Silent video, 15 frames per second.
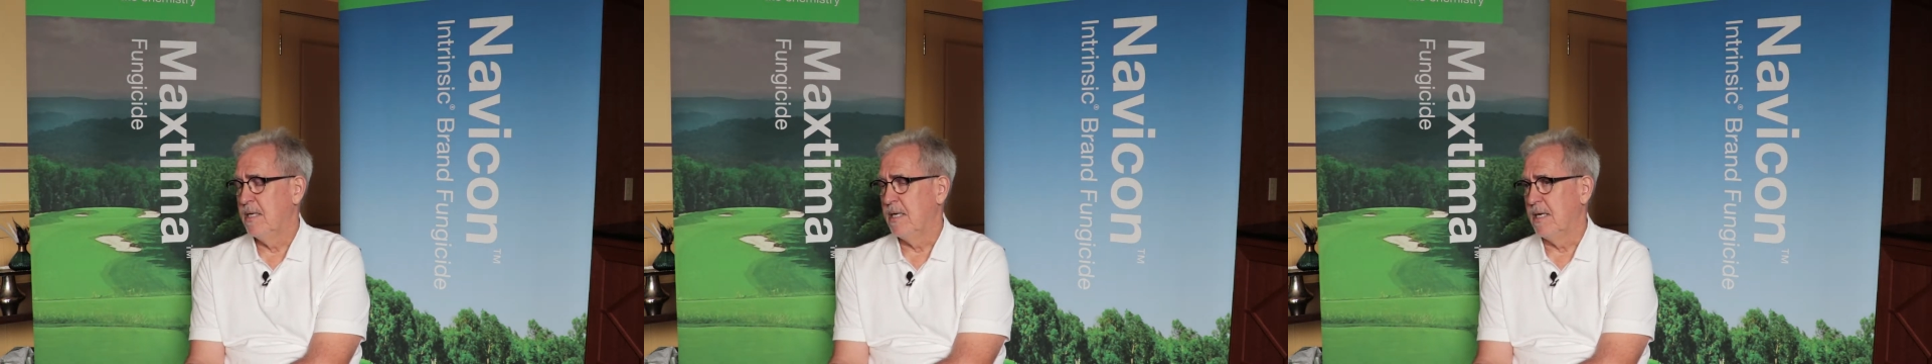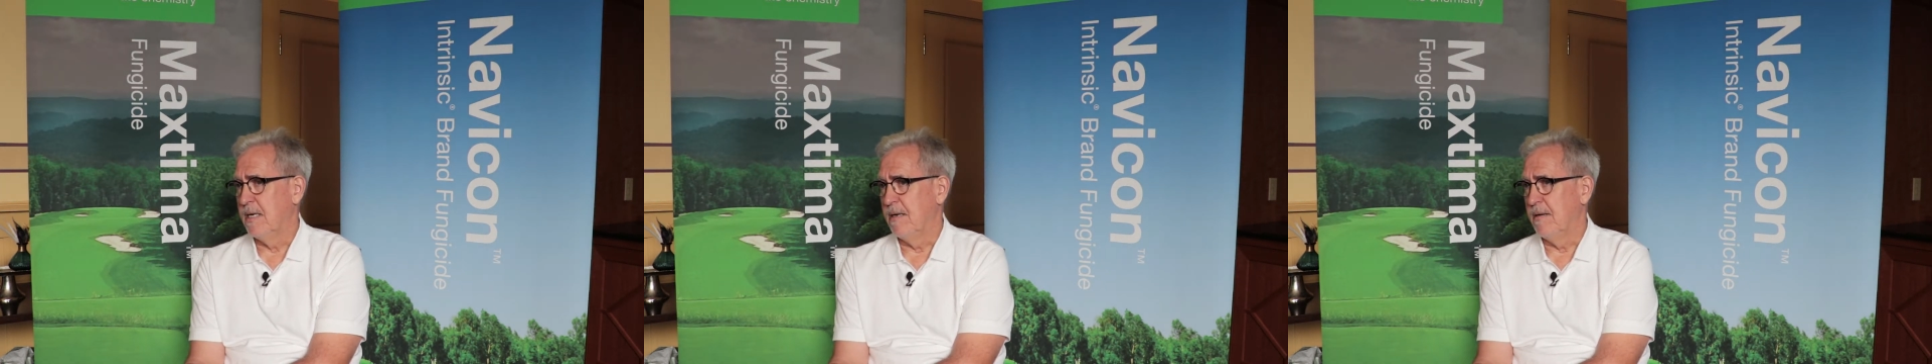
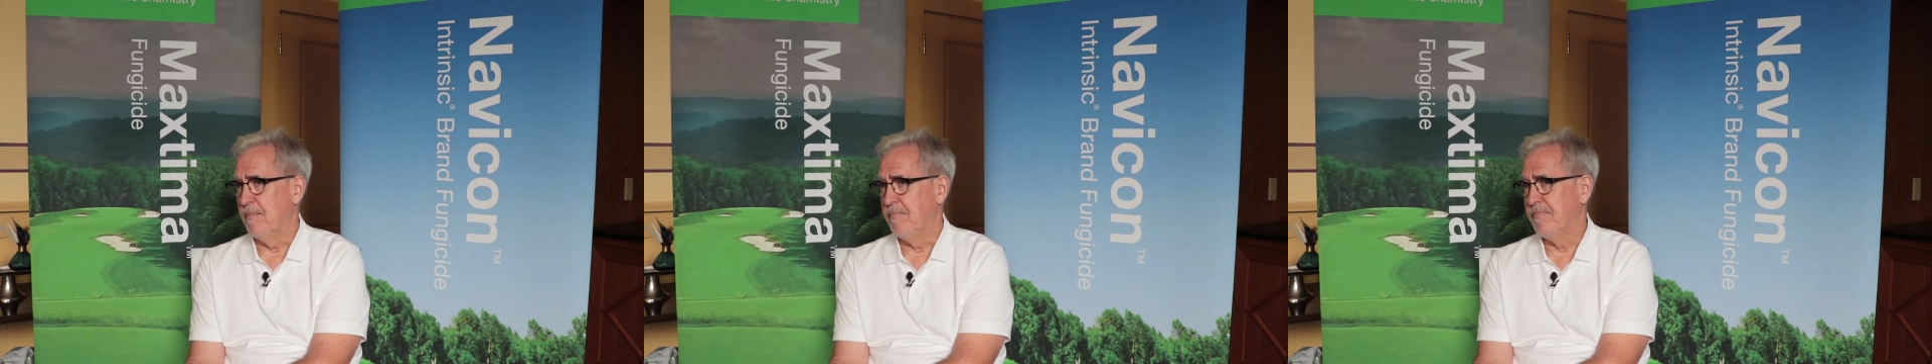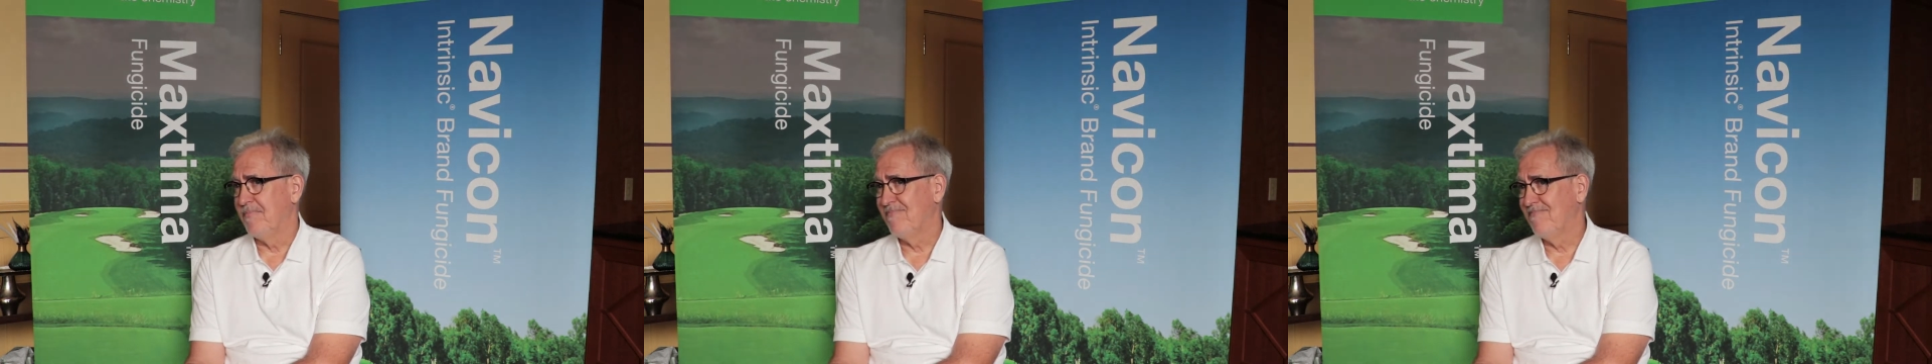
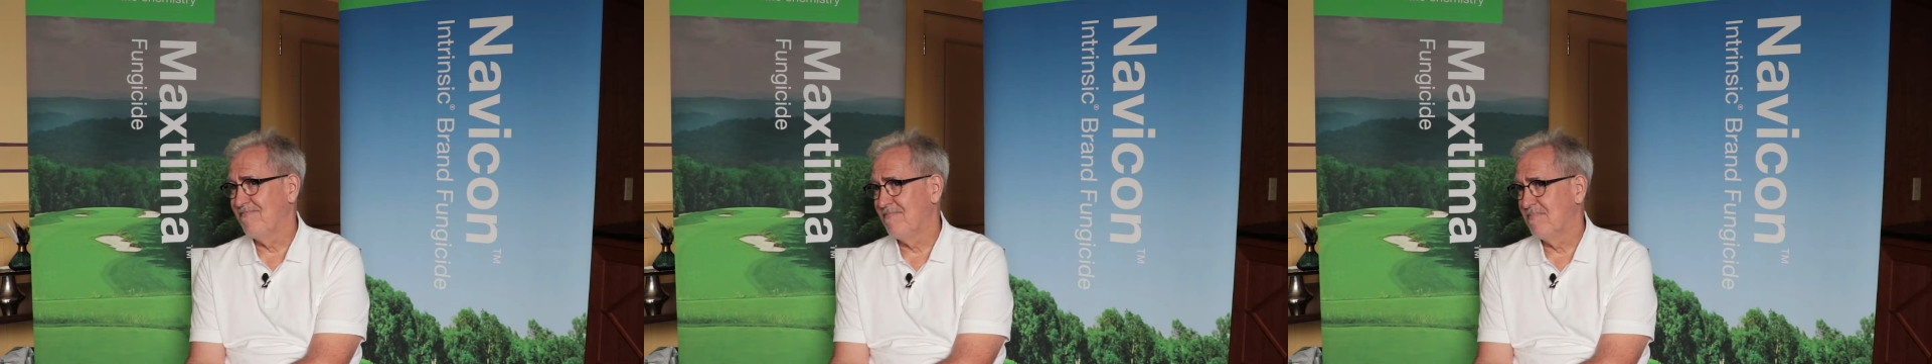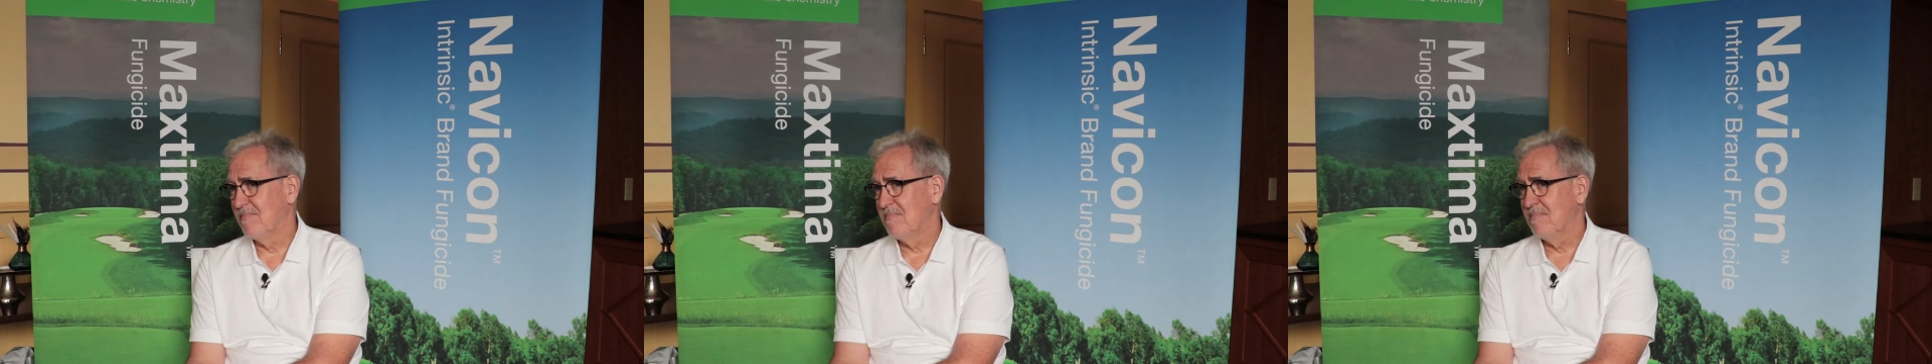
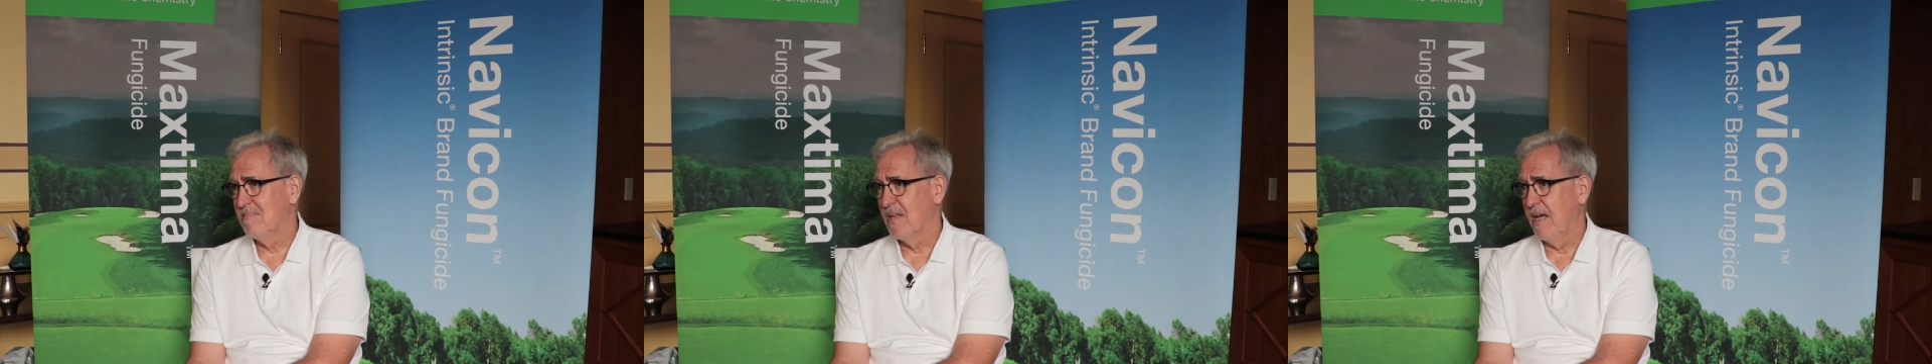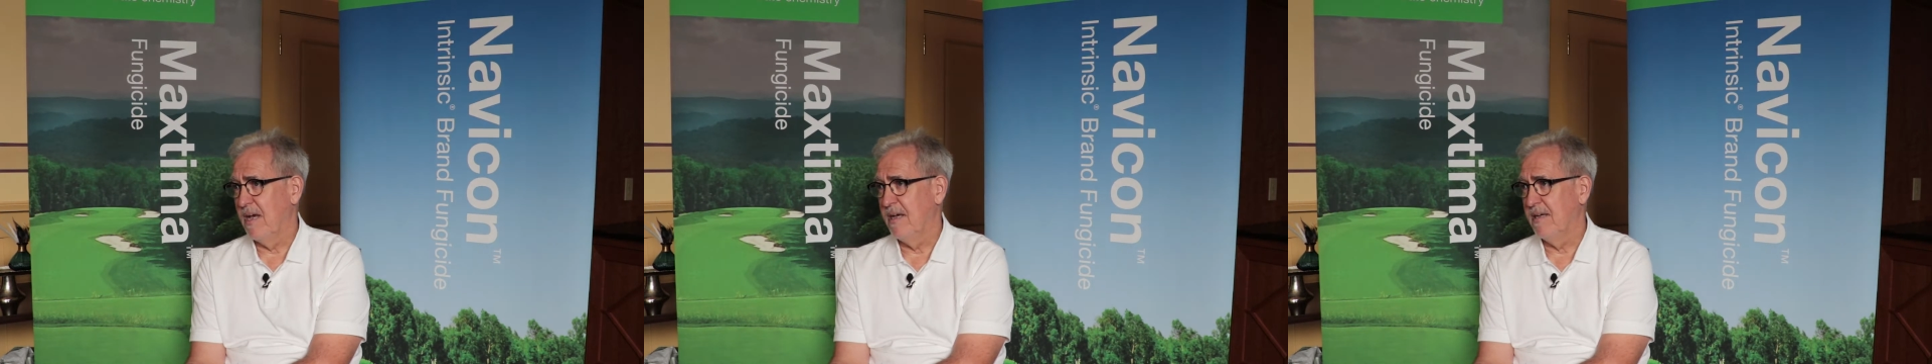
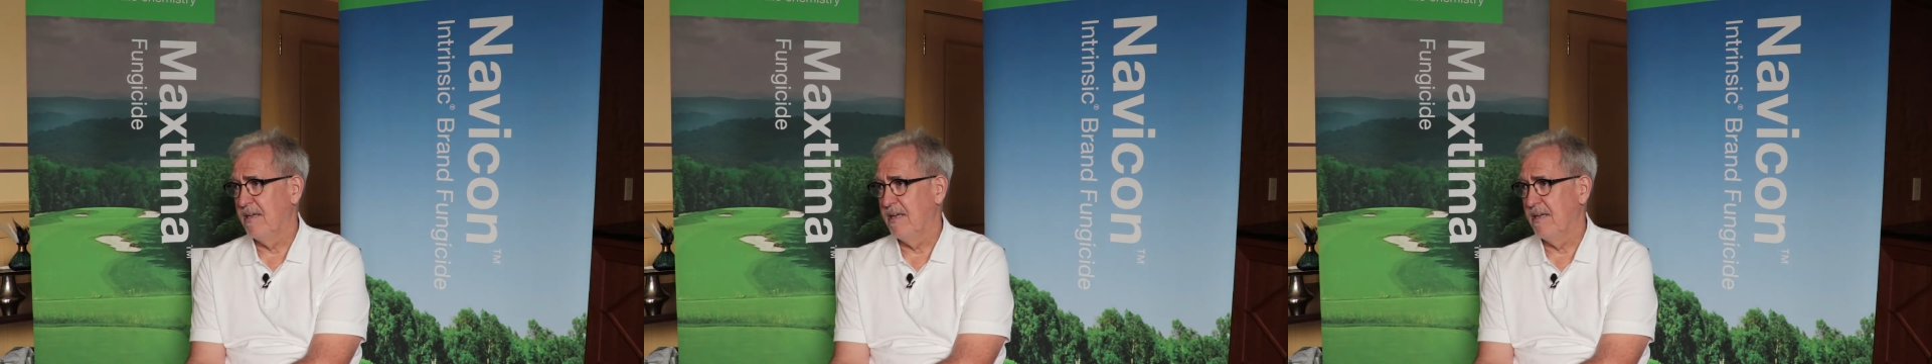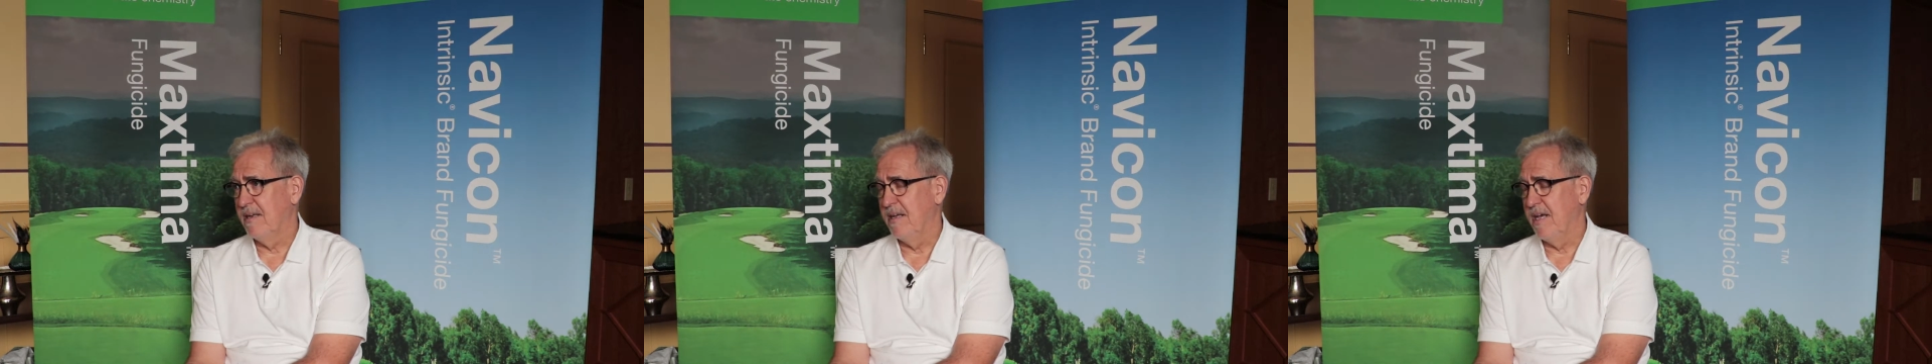
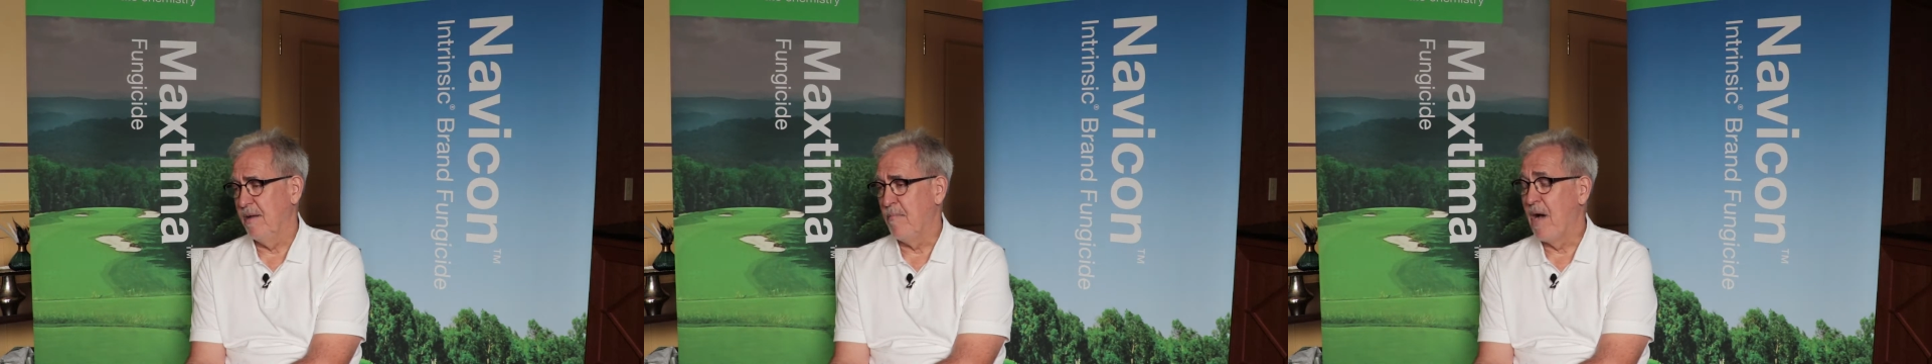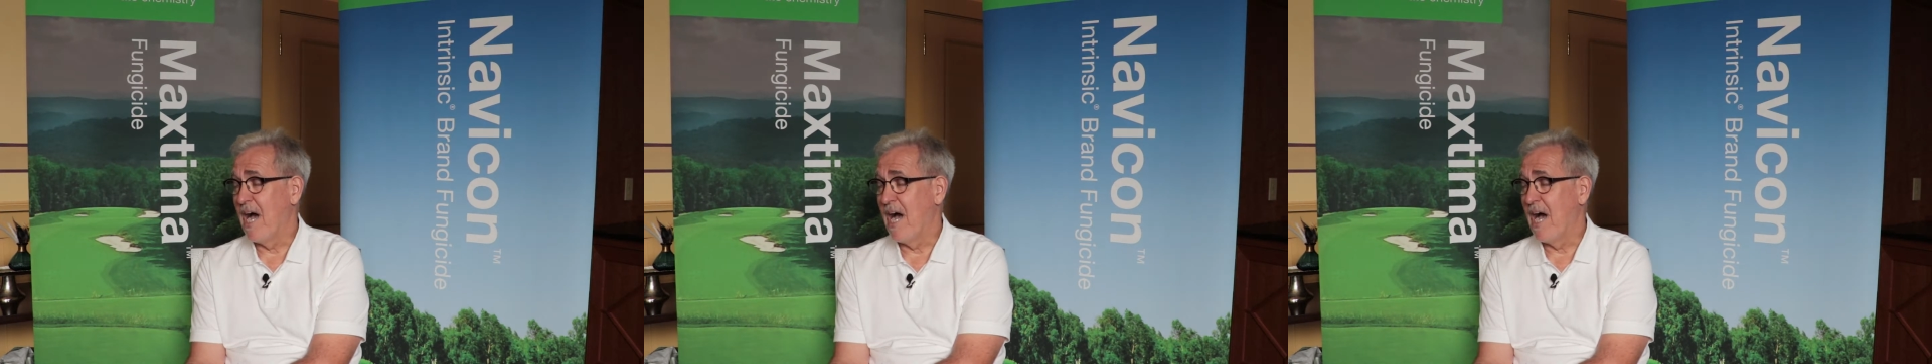In